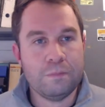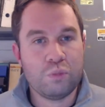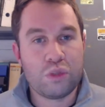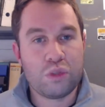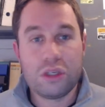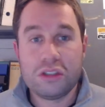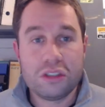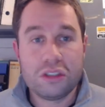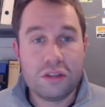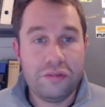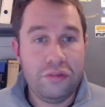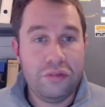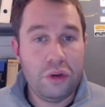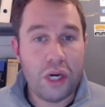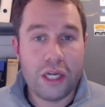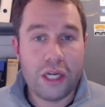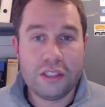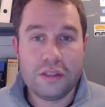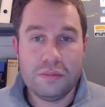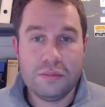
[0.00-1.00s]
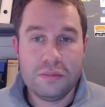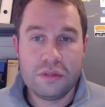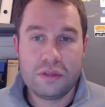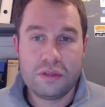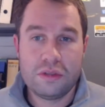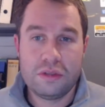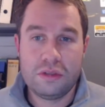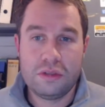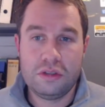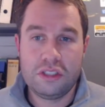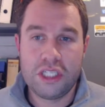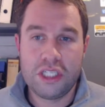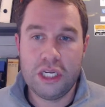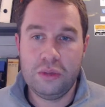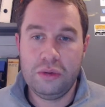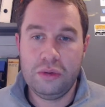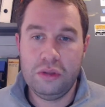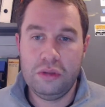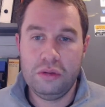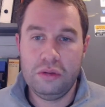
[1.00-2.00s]
So just a few items to share
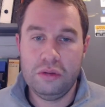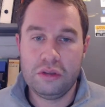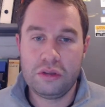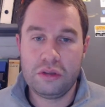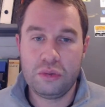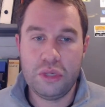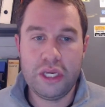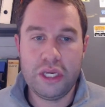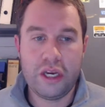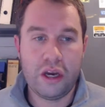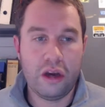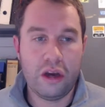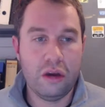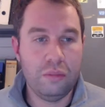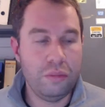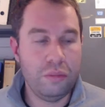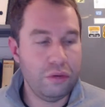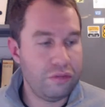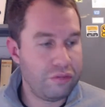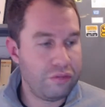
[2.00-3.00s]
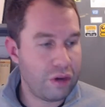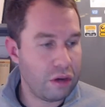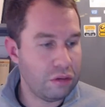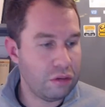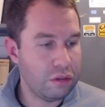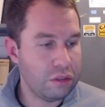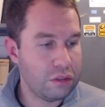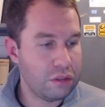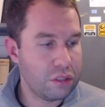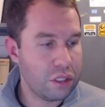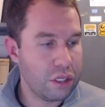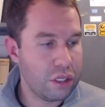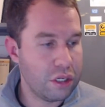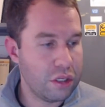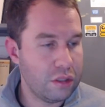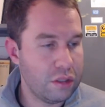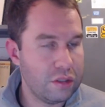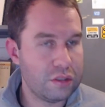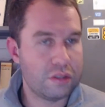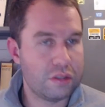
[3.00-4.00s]
with you this week. I hope you found
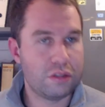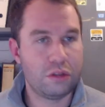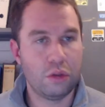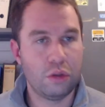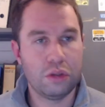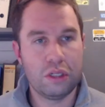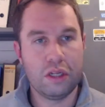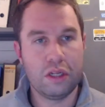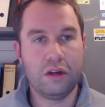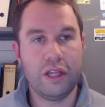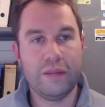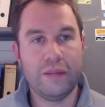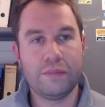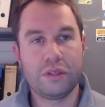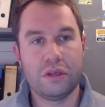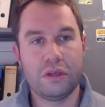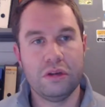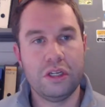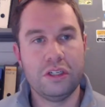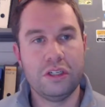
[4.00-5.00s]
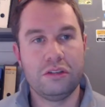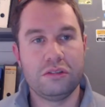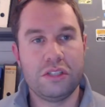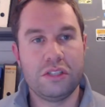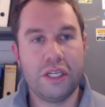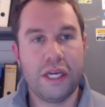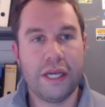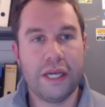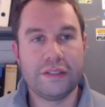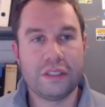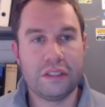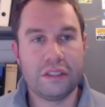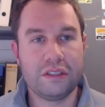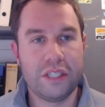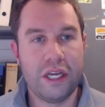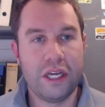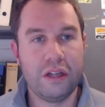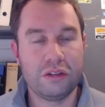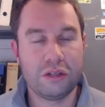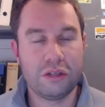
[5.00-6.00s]
this short little episode interesting. As I
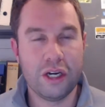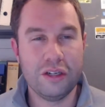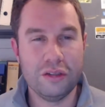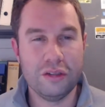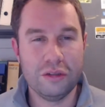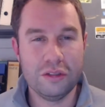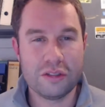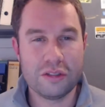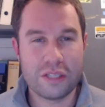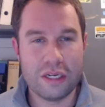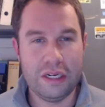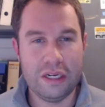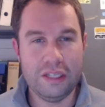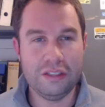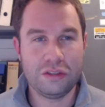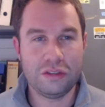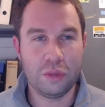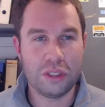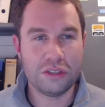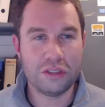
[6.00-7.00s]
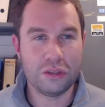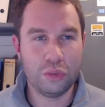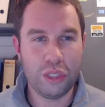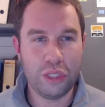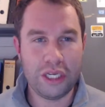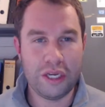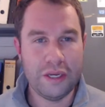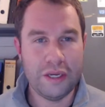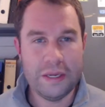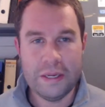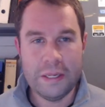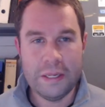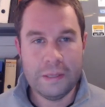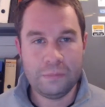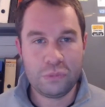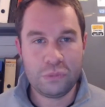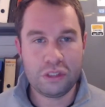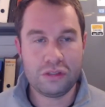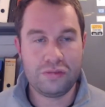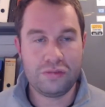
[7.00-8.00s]
say, I'll try and do this at least once a week,
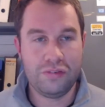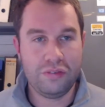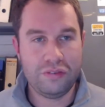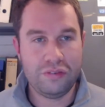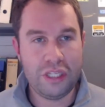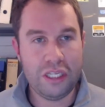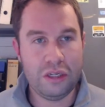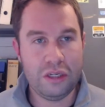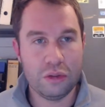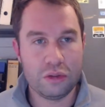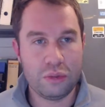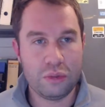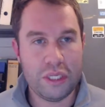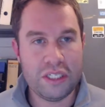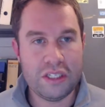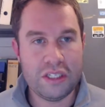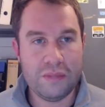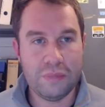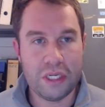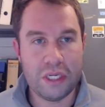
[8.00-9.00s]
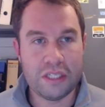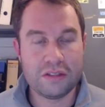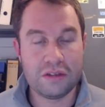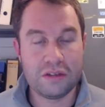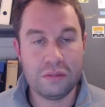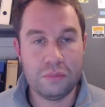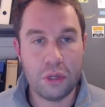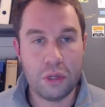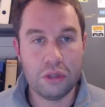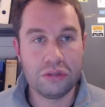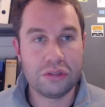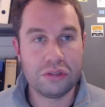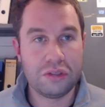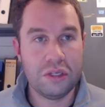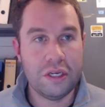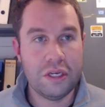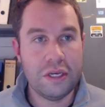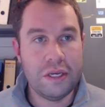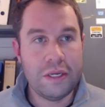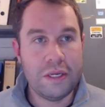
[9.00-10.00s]
just 15 or 20 minutes at most,
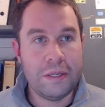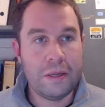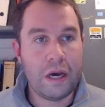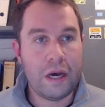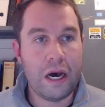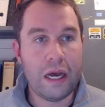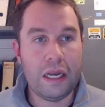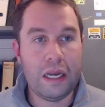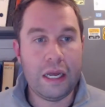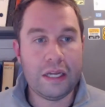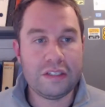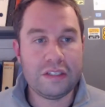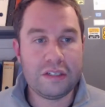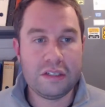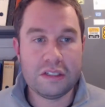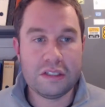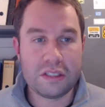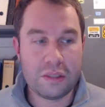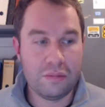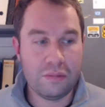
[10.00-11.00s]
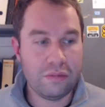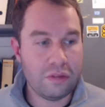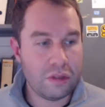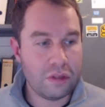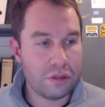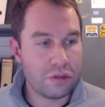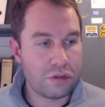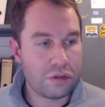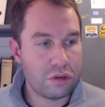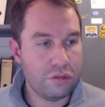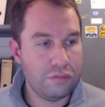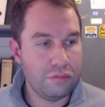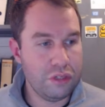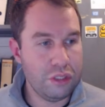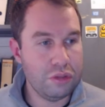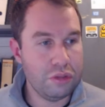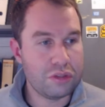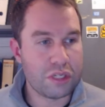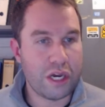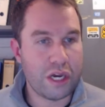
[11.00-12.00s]
highlighting some of the sort of
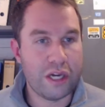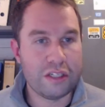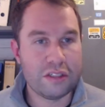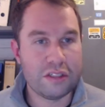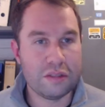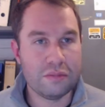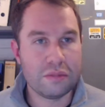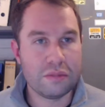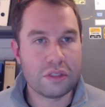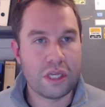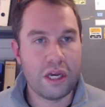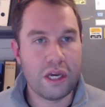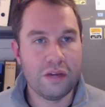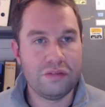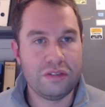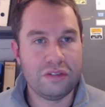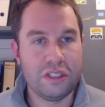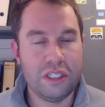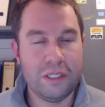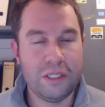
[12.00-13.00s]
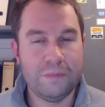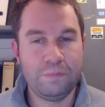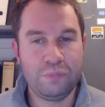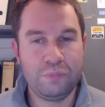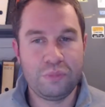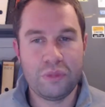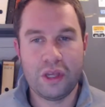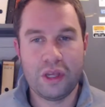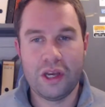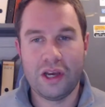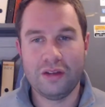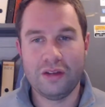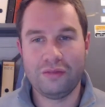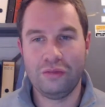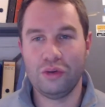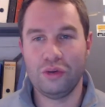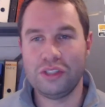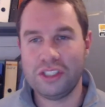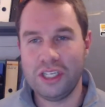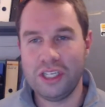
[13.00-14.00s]
news items I've seen.
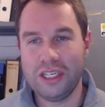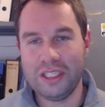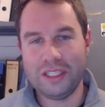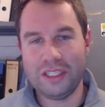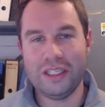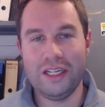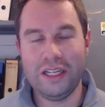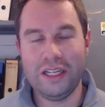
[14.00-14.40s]
Unfortunately,